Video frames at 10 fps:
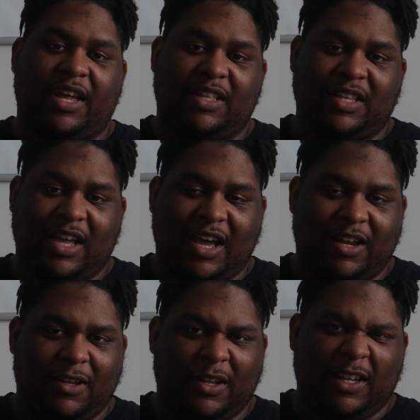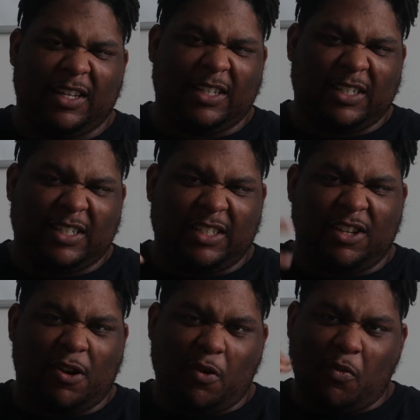light to kind of,
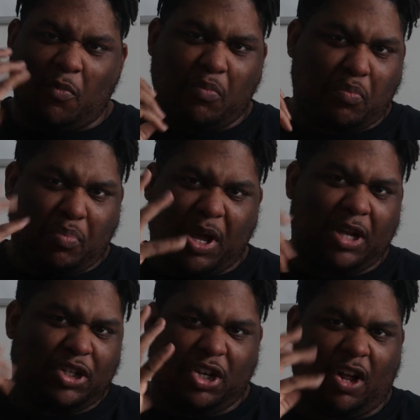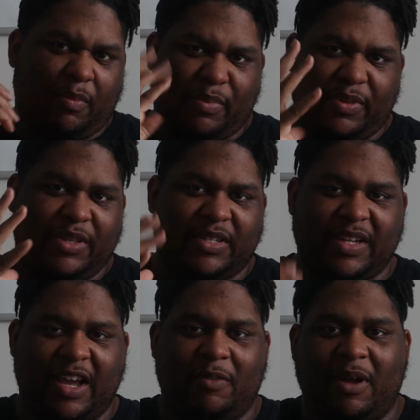punch up this
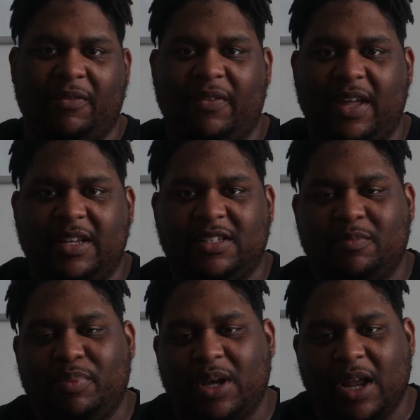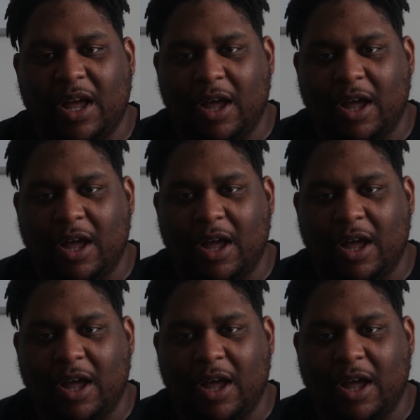side of my face. But